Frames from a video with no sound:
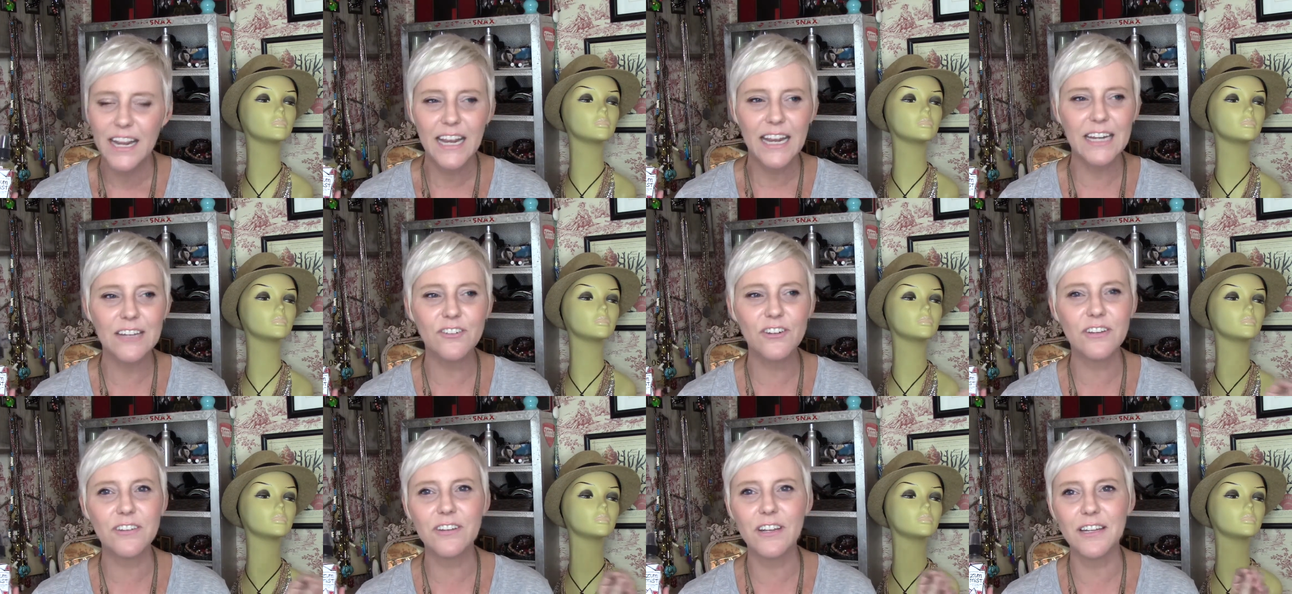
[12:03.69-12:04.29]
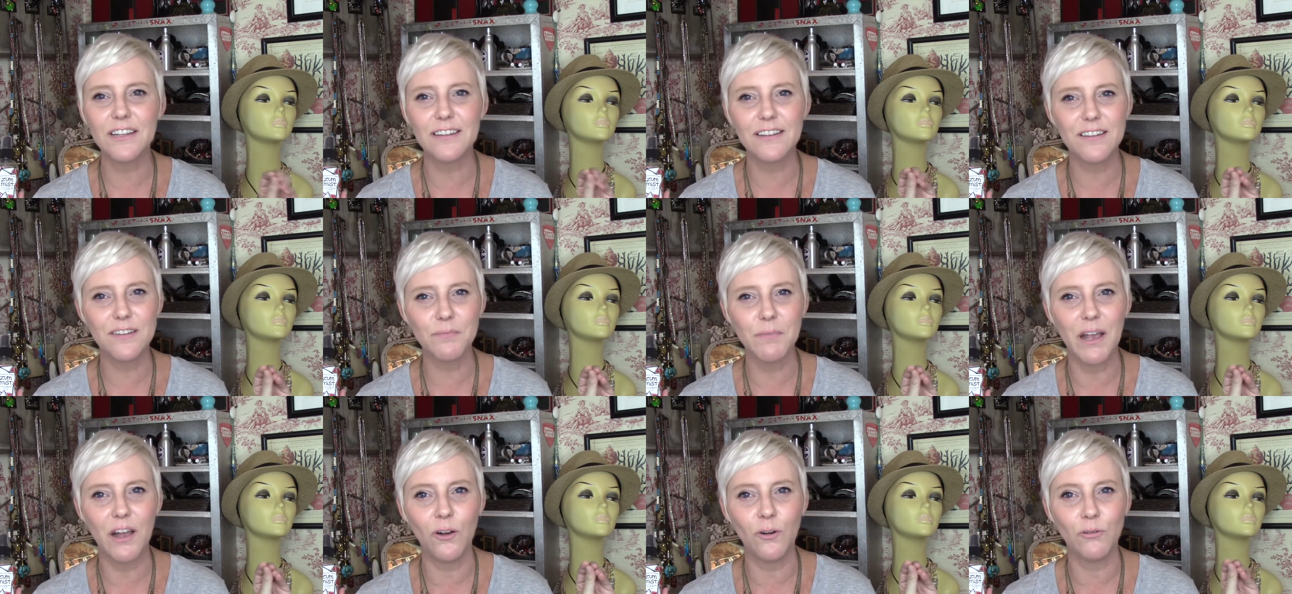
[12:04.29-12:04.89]
Speaker 1: It just didn't
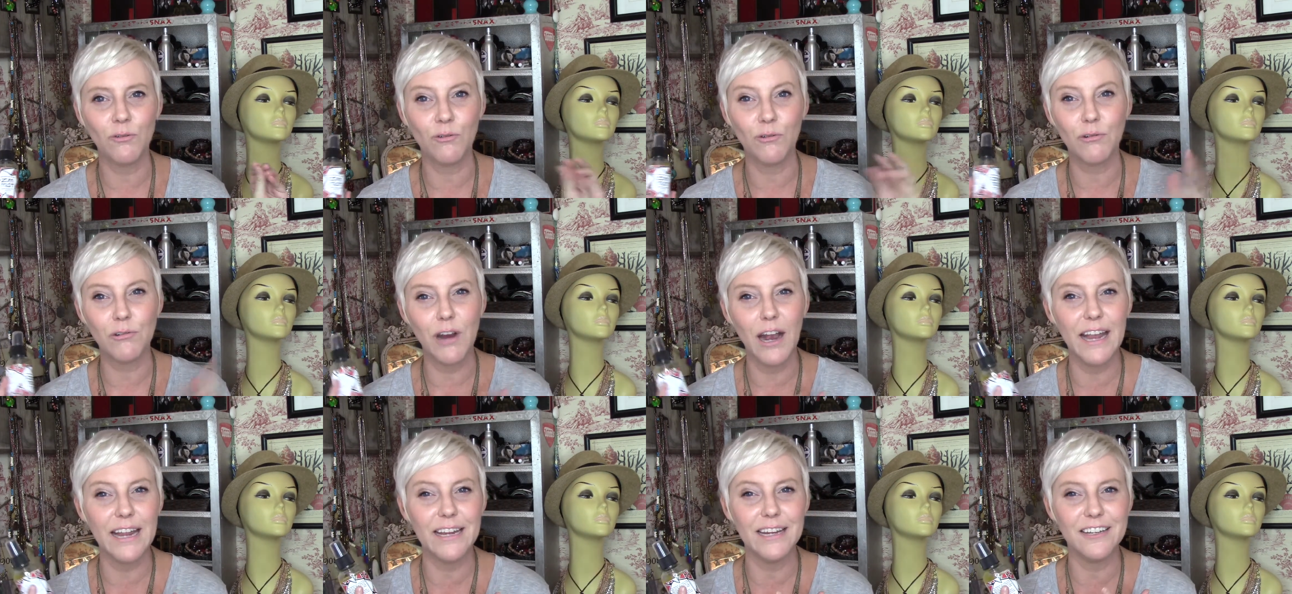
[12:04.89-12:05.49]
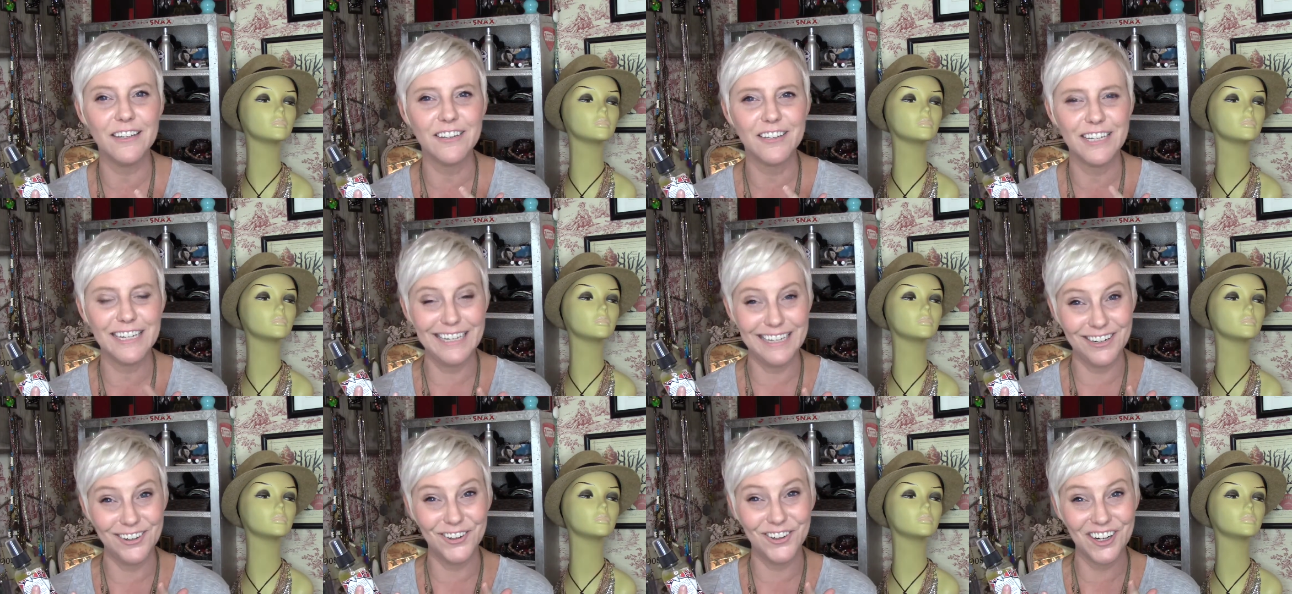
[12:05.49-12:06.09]
smell right,
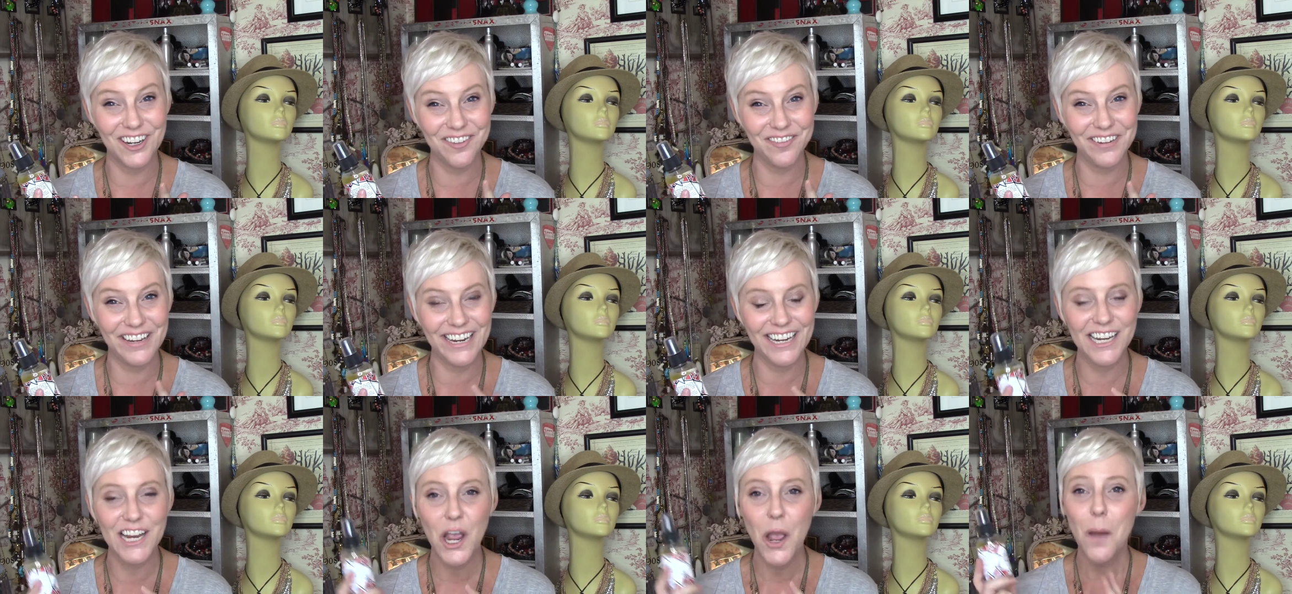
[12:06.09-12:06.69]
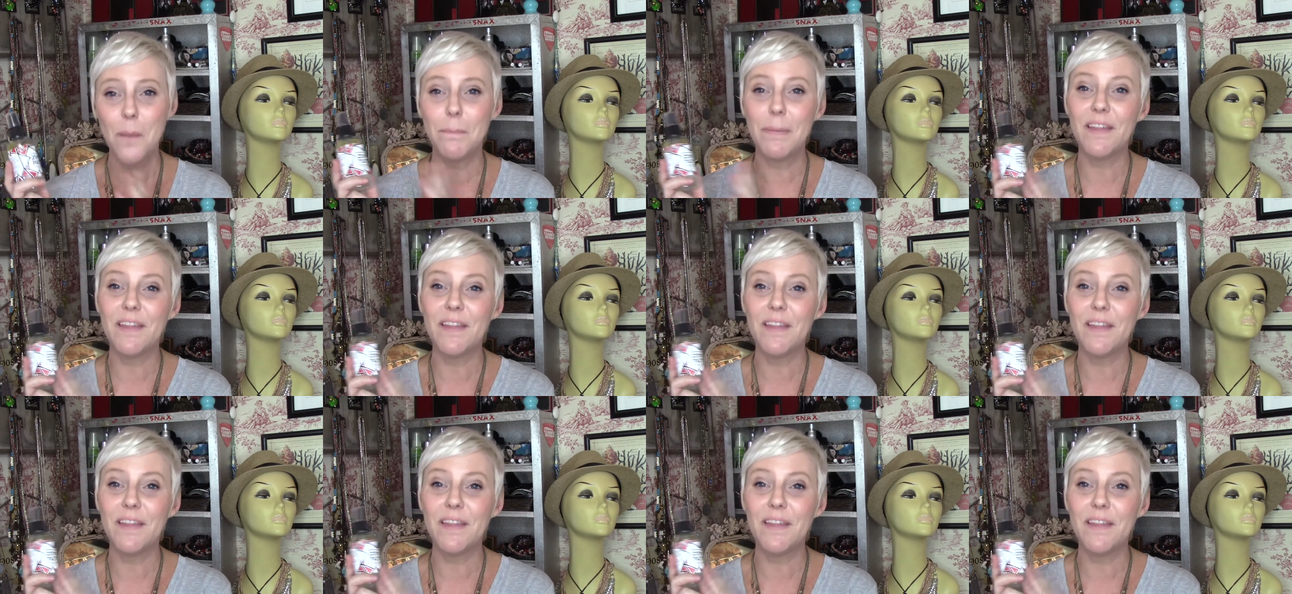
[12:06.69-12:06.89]
you know what I mean?